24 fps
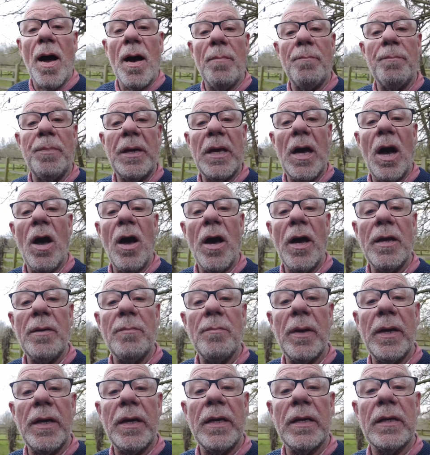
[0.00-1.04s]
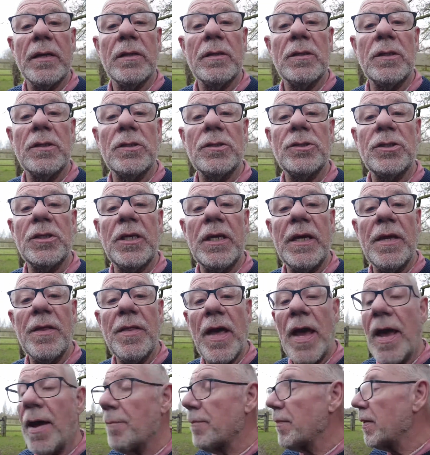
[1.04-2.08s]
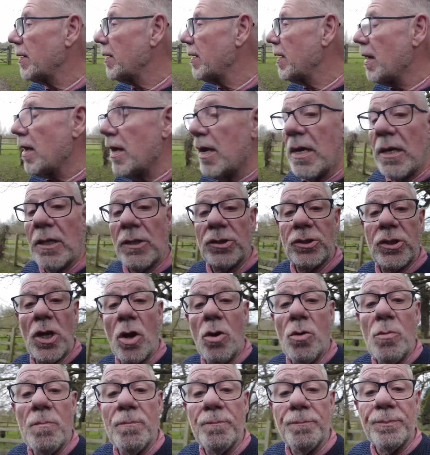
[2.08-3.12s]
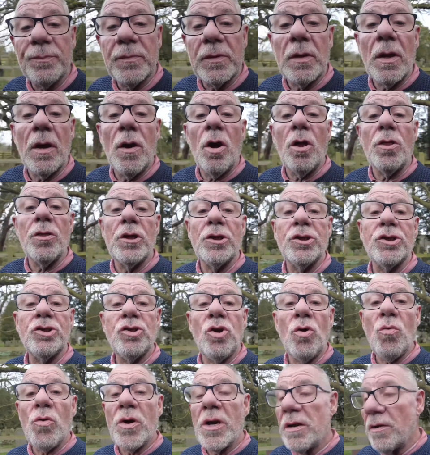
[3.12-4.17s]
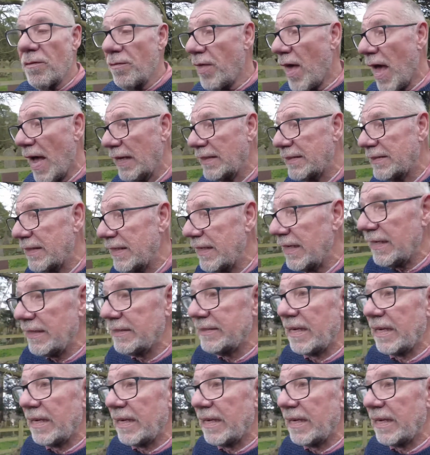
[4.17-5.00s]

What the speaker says: behind me. You see it there. So the story of that is